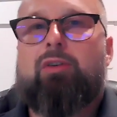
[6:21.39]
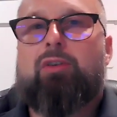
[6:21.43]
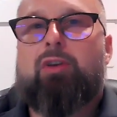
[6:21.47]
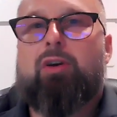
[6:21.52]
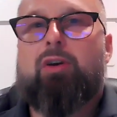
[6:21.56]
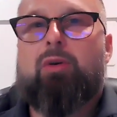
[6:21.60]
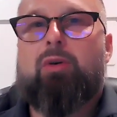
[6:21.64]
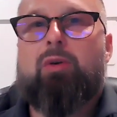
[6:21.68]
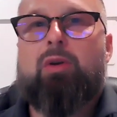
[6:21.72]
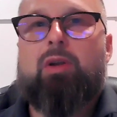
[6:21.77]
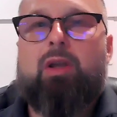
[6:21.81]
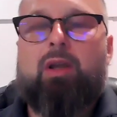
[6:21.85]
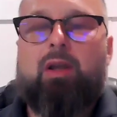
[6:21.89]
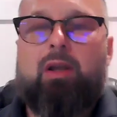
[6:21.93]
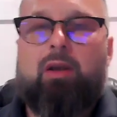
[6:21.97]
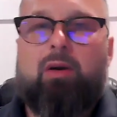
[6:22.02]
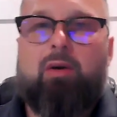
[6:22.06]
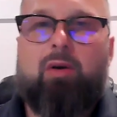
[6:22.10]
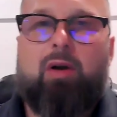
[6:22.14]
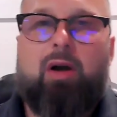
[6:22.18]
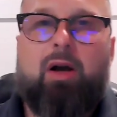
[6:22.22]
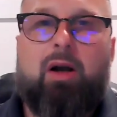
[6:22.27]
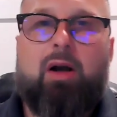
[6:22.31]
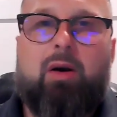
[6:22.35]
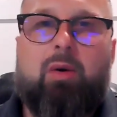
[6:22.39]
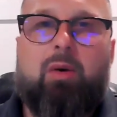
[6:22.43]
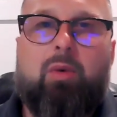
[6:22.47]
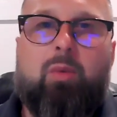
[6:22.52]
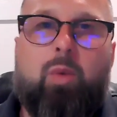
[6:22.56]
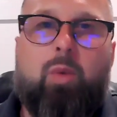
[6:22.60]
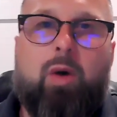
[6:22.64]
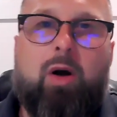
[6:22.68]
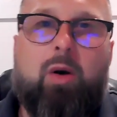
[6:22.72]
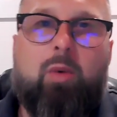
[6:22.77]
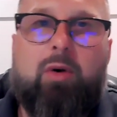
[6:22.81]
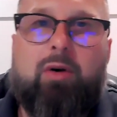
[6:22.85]
So
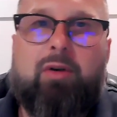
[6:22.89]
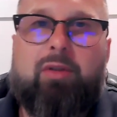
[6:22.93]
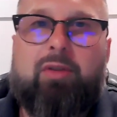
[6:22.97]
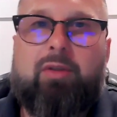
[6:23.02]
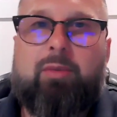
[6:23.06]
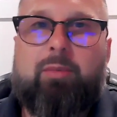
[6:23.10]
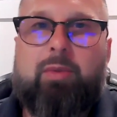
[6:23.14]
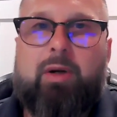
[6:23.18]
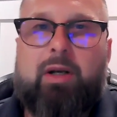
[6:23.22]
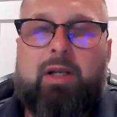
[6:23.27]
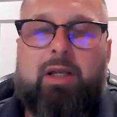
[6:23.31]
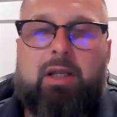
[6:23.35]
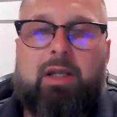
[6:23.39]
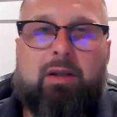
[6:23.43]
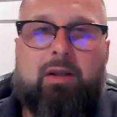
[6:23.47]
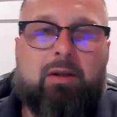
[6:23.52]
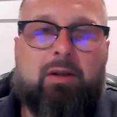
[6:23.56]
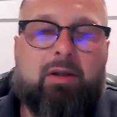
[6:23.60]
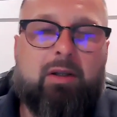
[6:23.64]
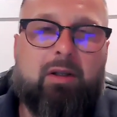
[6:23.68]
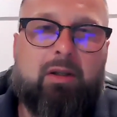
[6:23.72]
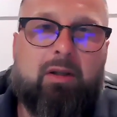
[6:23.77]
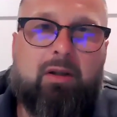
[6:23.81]
well worth the money.